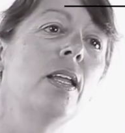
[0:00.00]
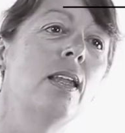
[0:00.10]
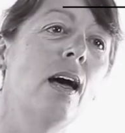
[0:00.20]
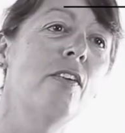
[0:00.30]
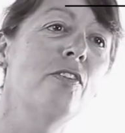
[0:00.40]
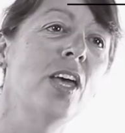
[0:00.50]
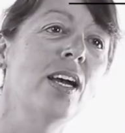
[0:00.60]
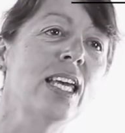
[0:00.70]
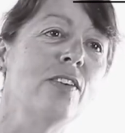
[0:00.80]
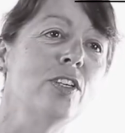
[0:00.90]
love they are
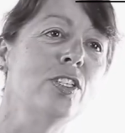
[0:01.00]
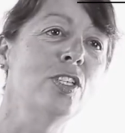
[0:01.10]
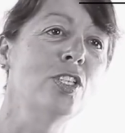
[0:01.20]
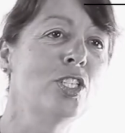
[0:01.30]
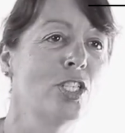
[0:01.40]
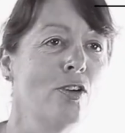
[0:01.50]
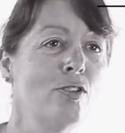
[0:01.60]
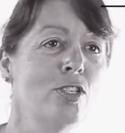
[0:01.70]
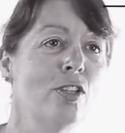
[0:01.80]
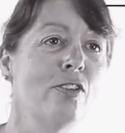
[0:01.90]
given
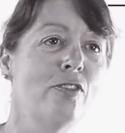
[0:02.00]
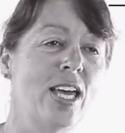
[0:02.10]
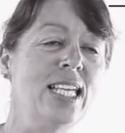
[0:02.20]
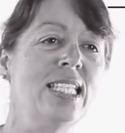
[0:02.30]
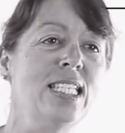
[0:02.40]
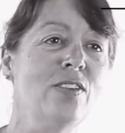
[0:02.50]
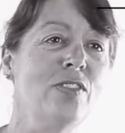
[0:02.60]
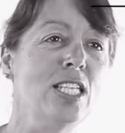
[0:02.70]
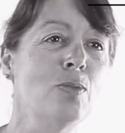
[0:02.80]
shows on the faces of these